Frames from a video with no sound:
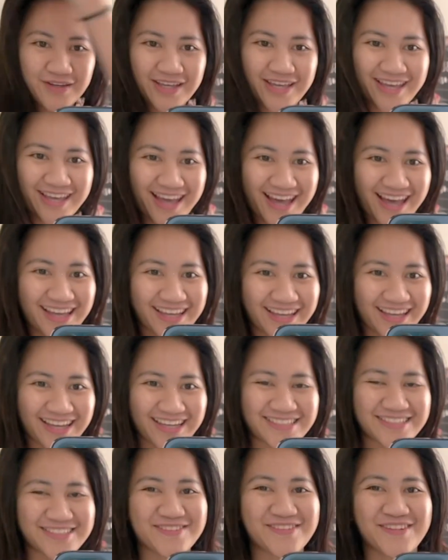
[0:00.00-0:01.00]
hi
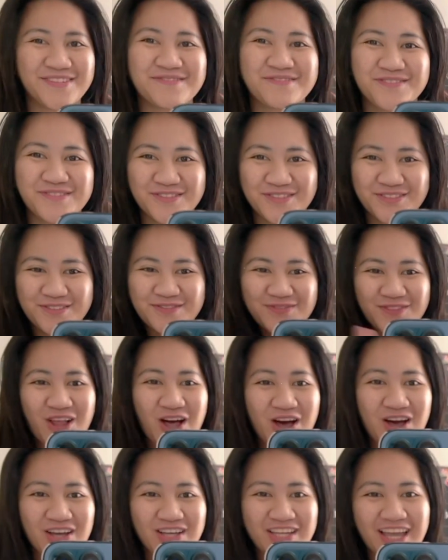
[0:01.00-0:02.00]
guys. Welcome to this
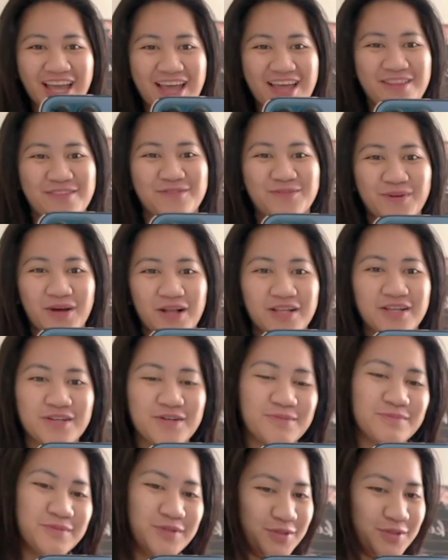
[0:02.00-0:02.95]
vlog and welcome to